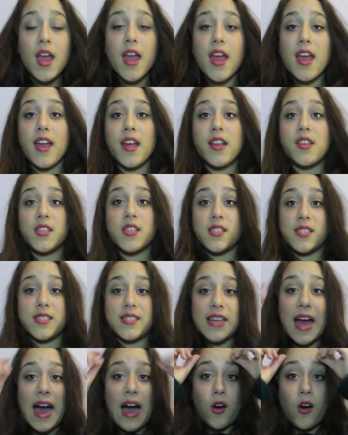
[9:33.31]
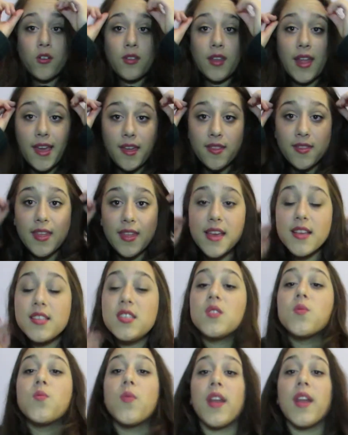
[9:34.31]
it down like
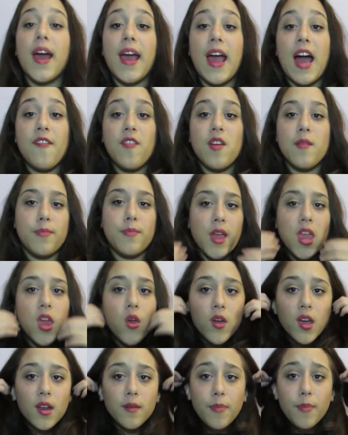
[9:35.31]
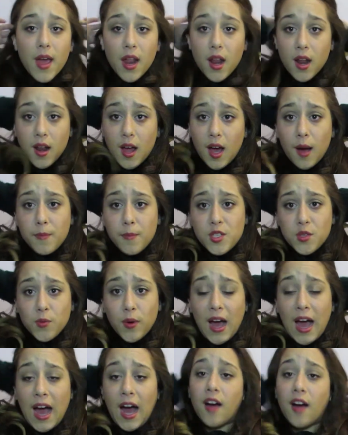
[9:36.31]
this when I have it, but you can pin it up, do
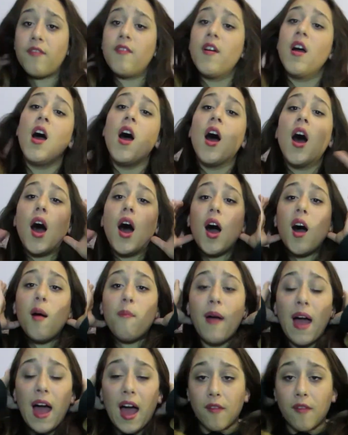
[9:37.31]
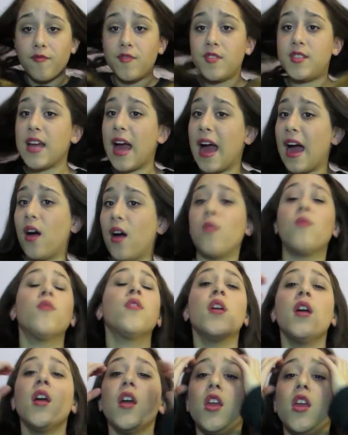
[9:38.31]
a half up, half
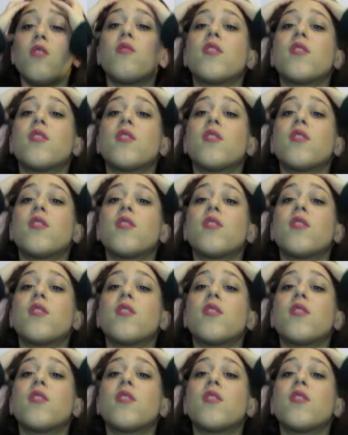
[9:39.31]
down. You